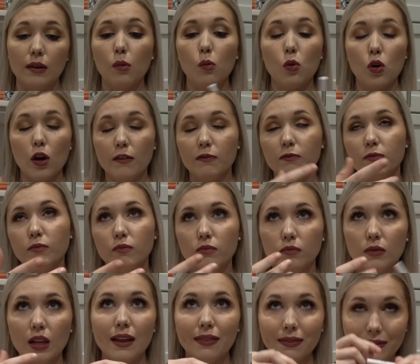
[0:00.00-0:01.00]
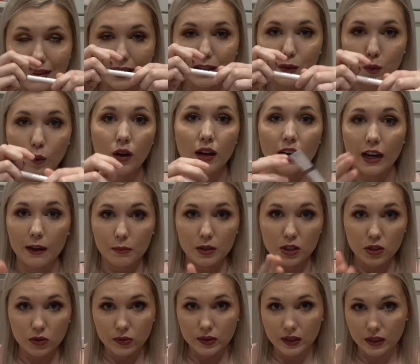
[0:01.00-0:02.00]
Well, not this one. I've
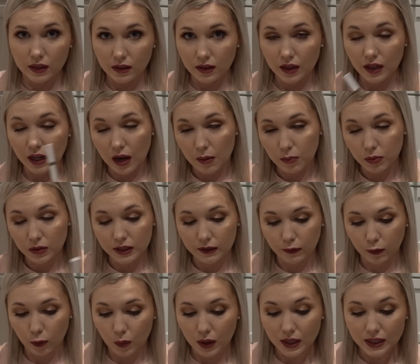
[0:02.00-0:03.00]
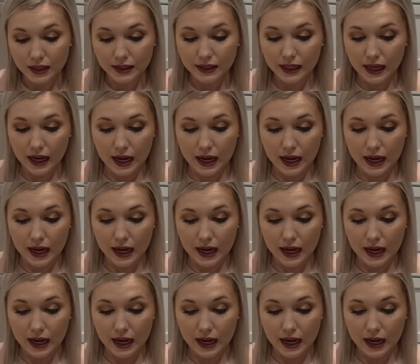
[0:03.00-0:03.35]
been using a couple different ones,